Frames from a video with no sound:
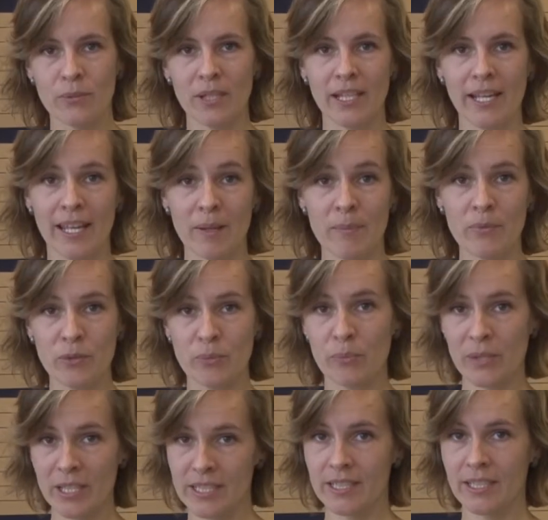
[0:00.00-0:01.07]
we aim to
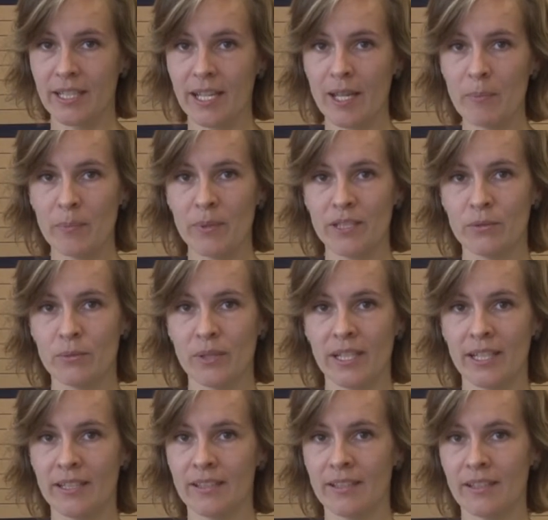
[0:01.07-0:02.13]
bridge the gap
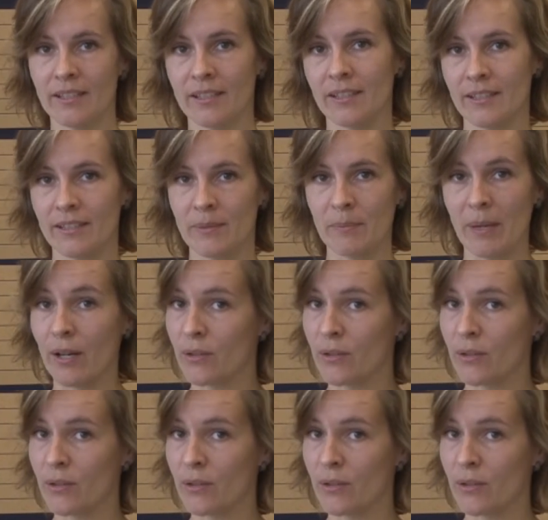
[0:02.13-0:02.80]
between um,